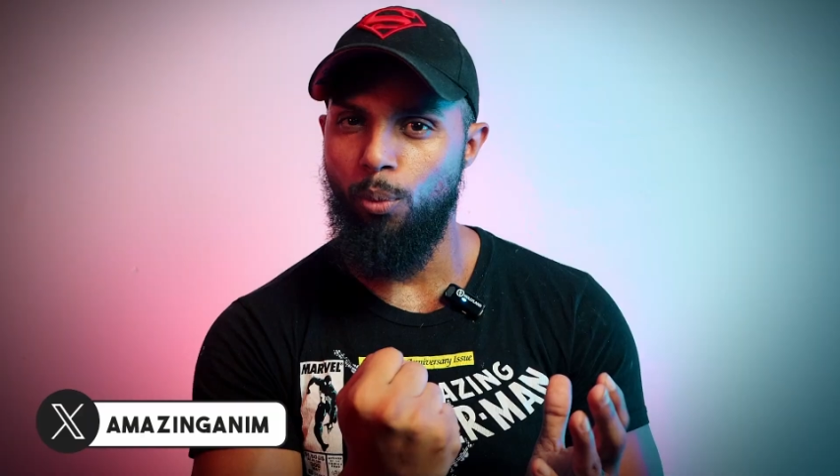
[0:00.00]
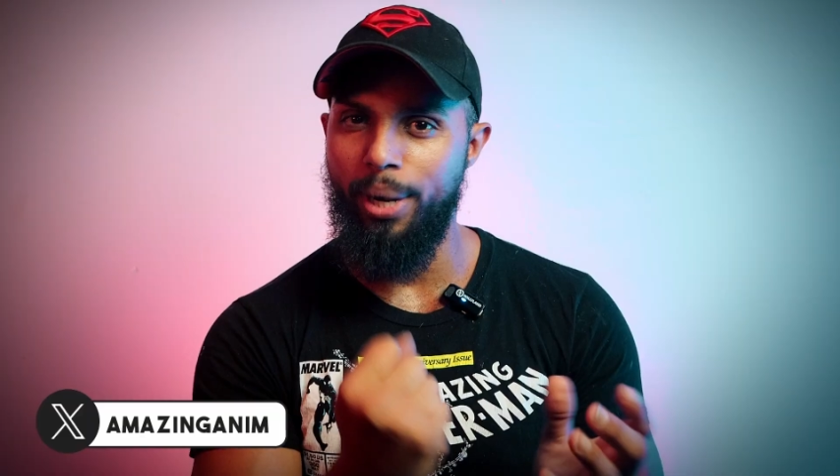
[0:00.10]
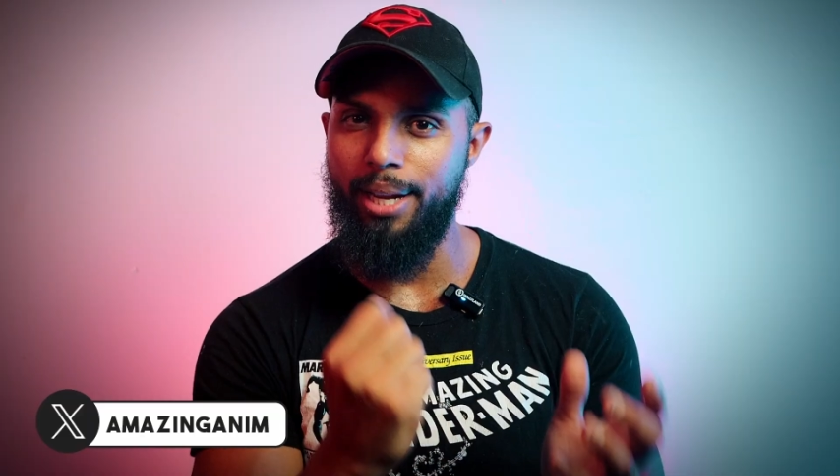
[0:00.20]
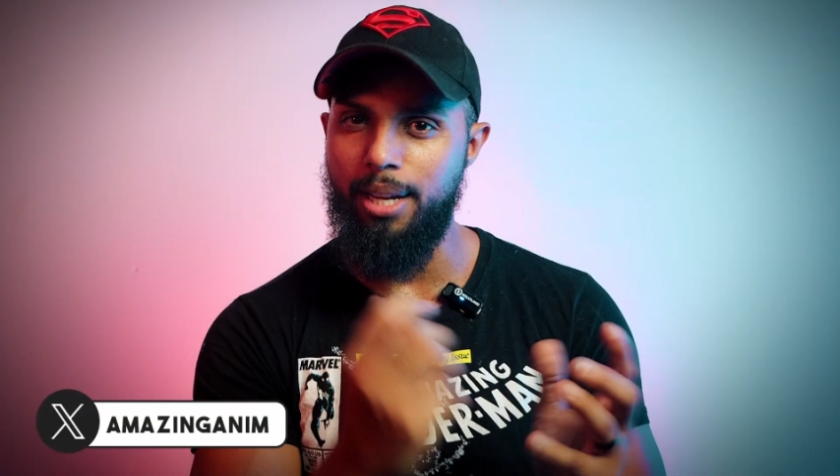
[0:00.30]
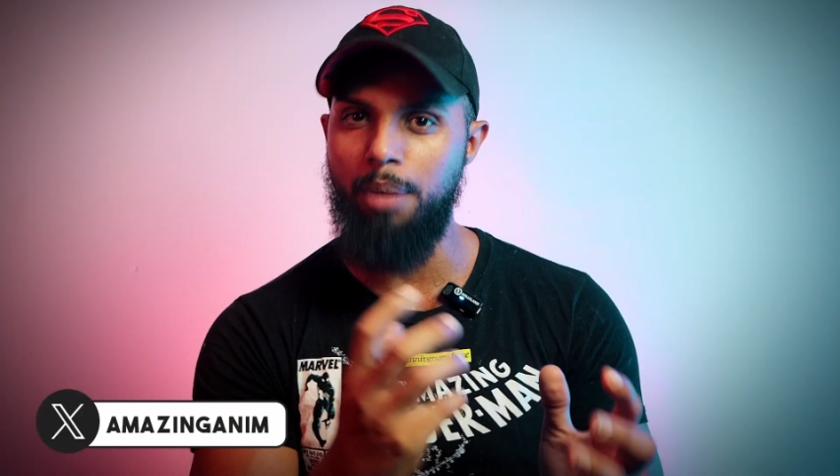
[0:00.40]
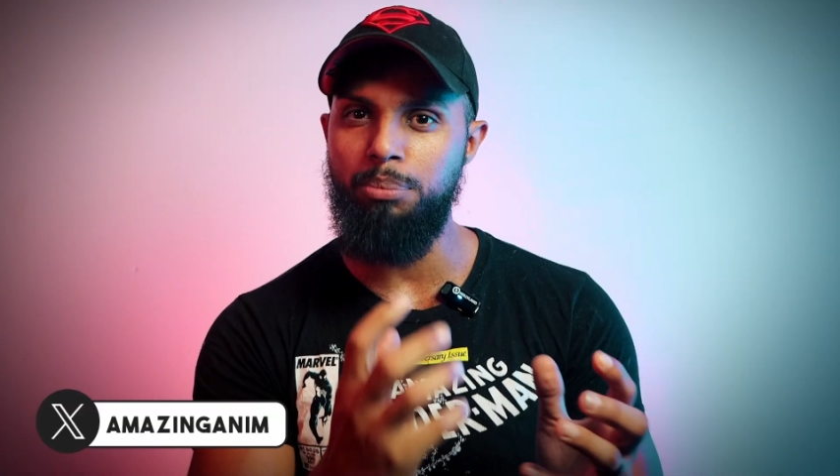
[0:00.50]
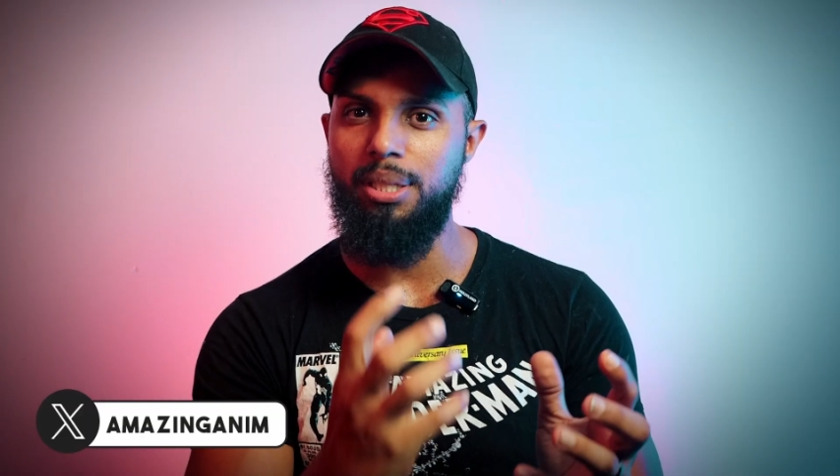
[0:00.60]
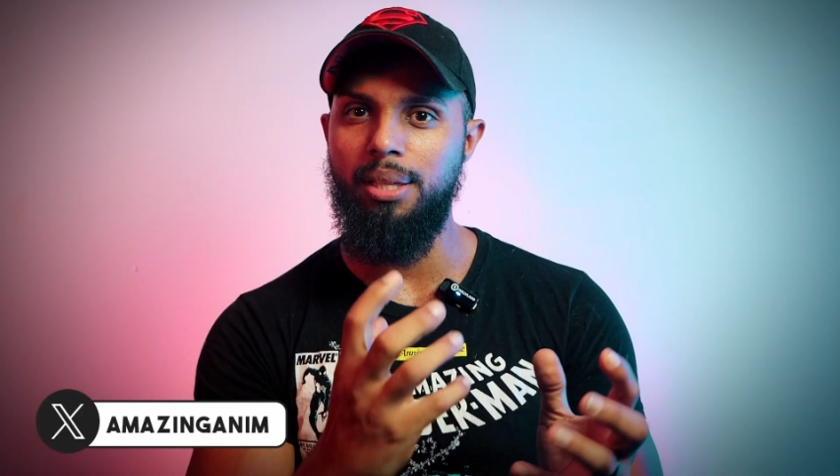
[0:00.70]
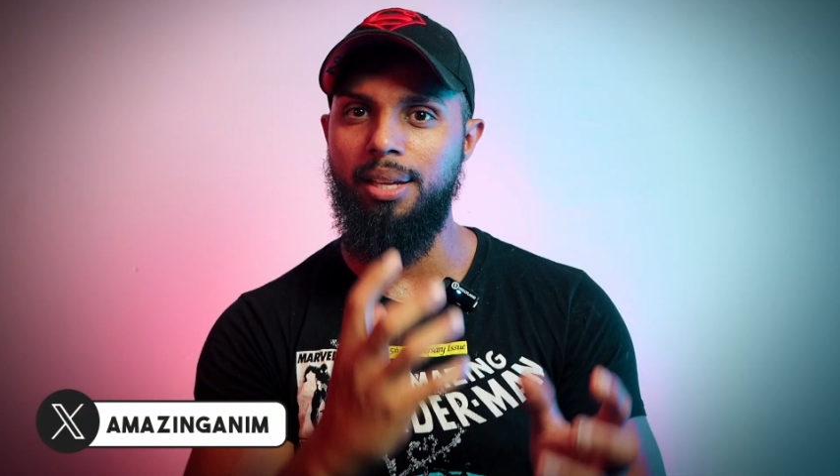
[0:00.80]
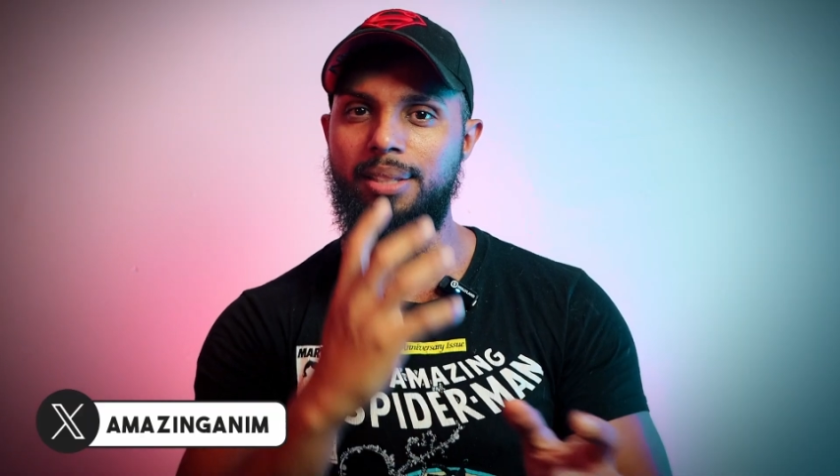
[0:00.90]
when it comes
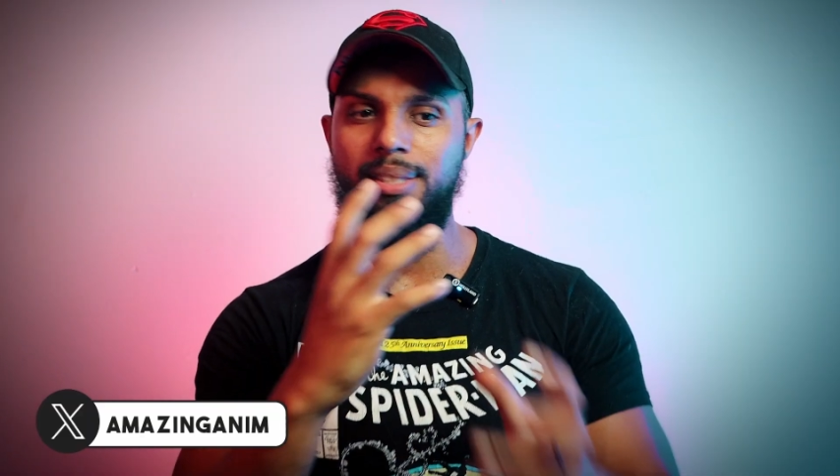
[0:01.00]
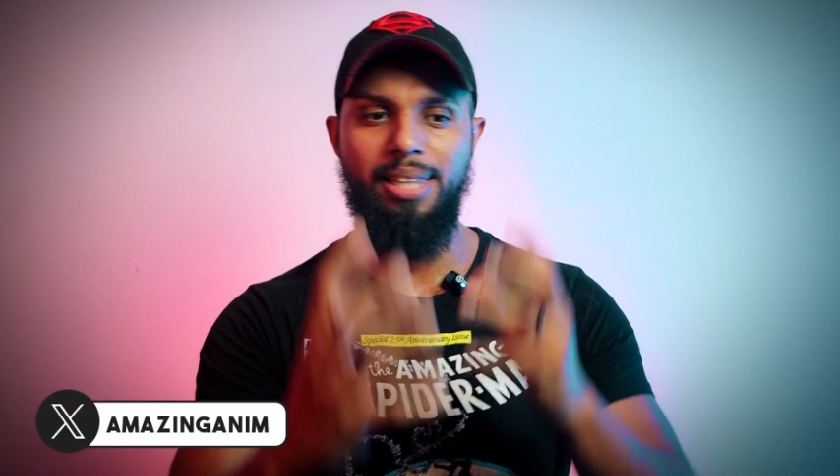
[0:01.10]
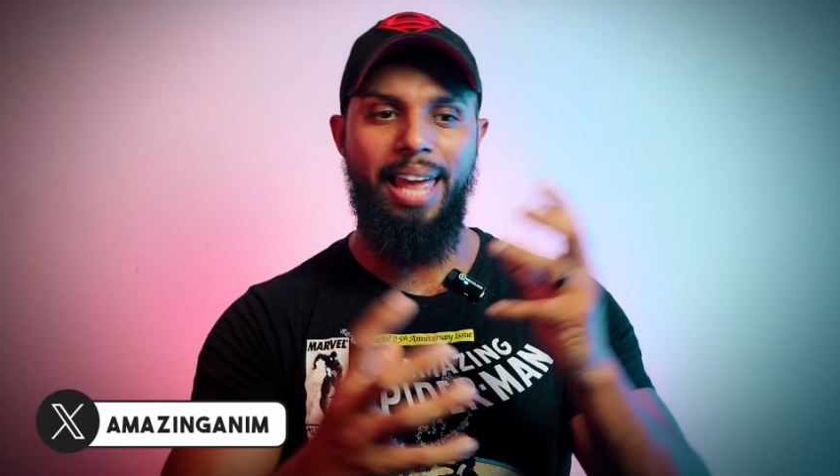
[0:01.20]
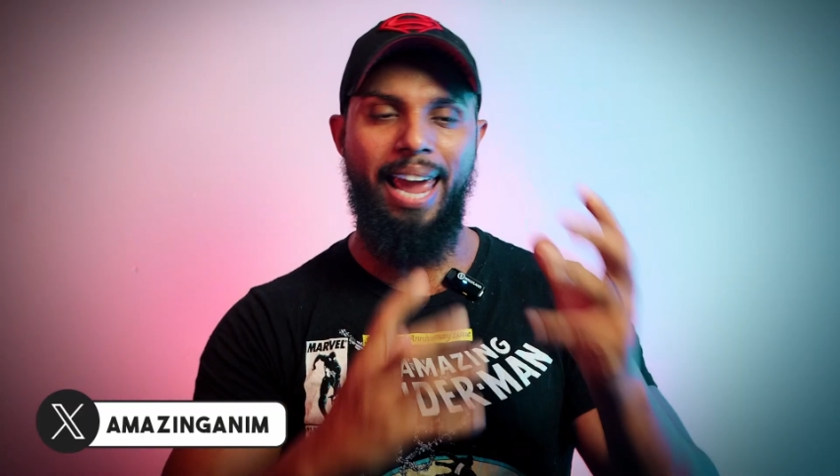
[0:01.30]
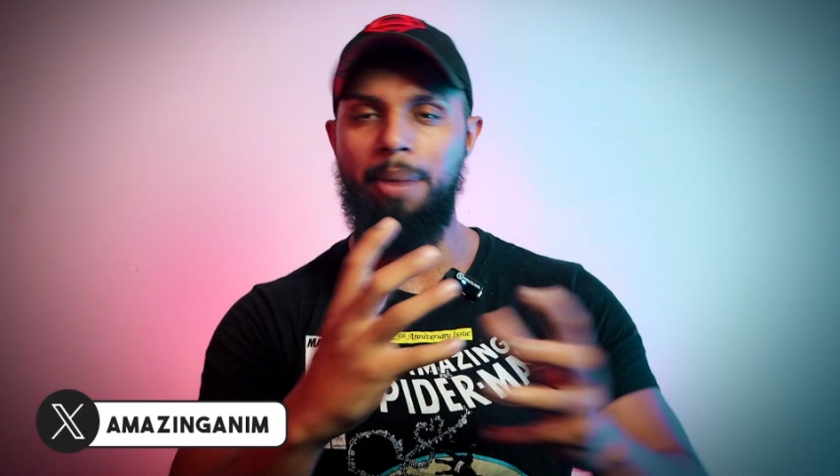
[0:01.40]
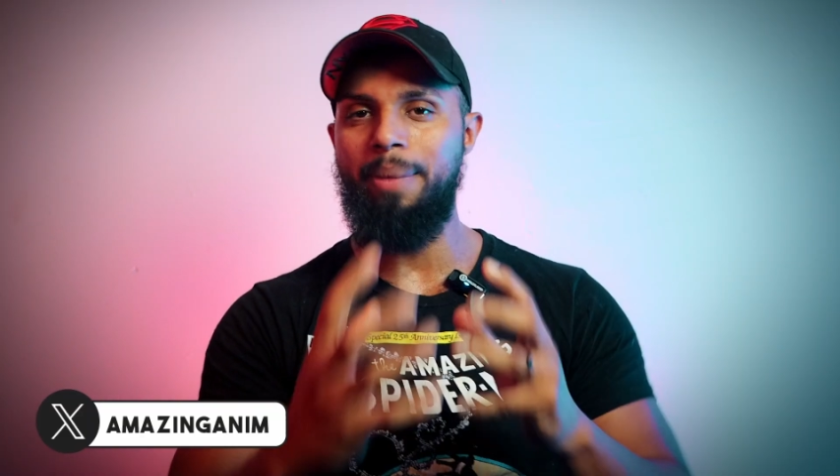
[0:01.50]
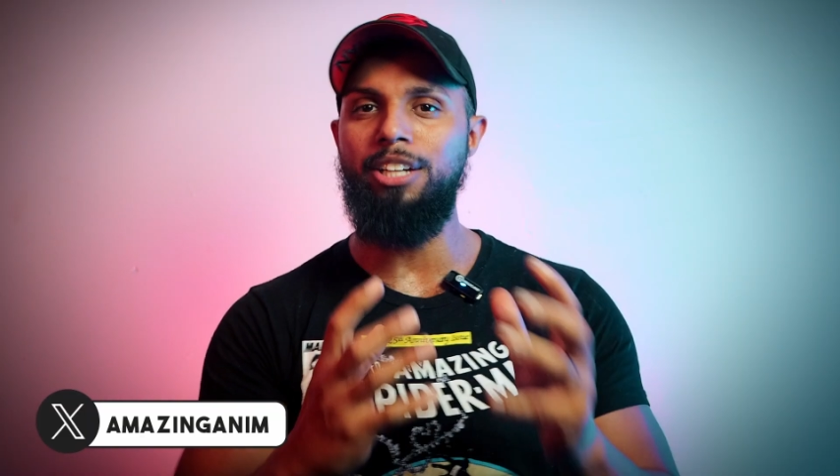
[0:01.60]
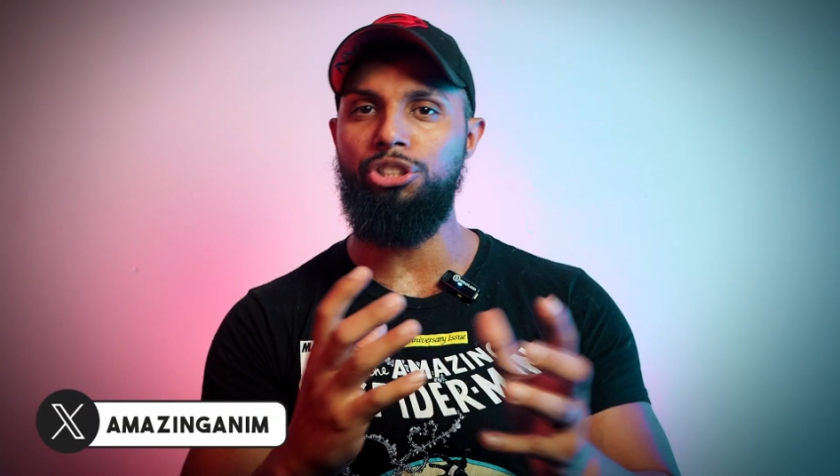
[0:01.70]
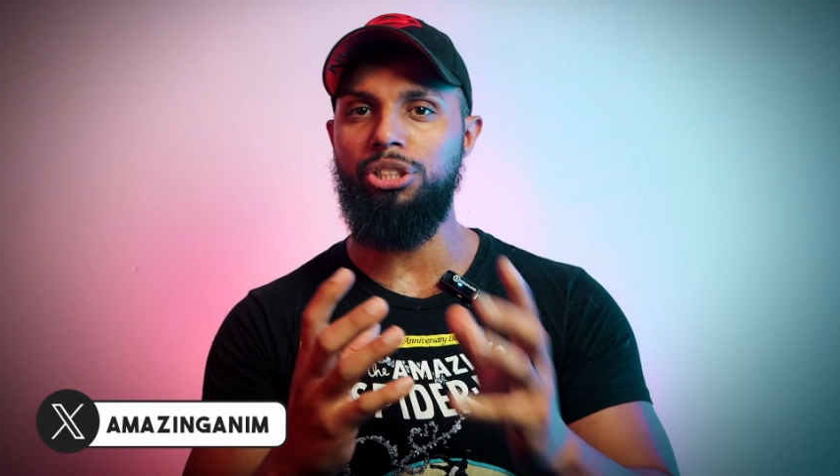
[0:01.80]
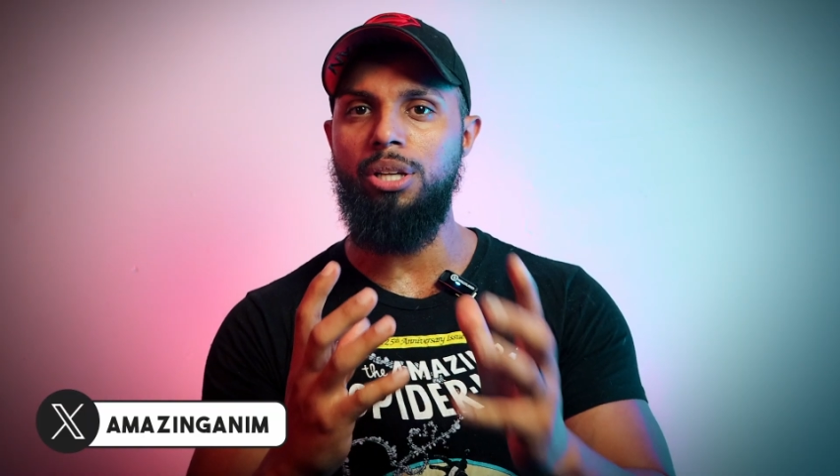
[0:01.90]
to the
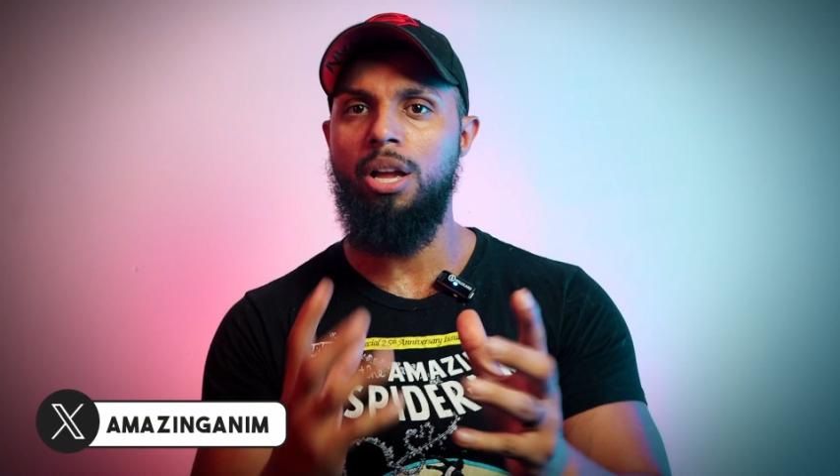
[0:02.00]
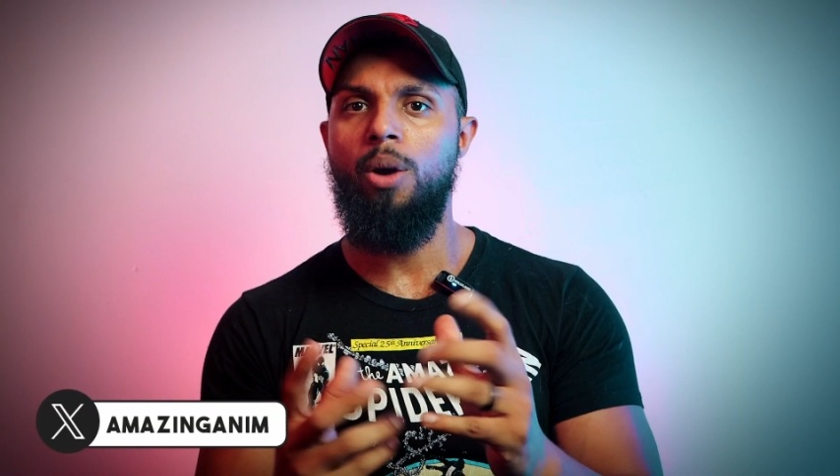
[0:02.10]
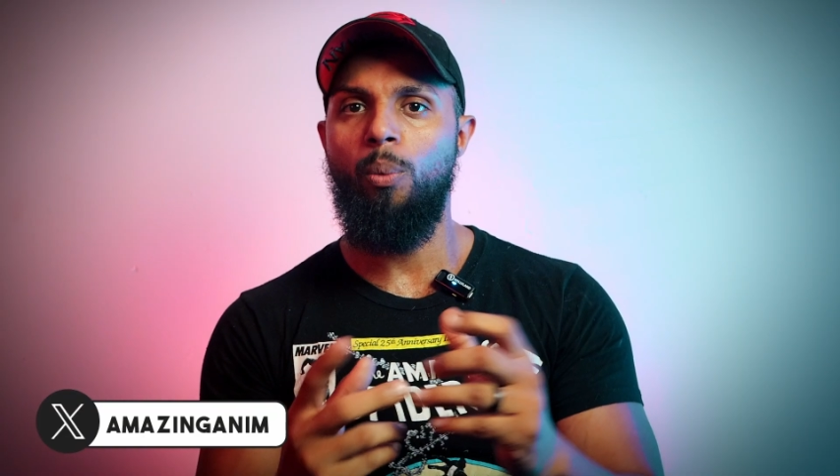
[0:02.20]
animation,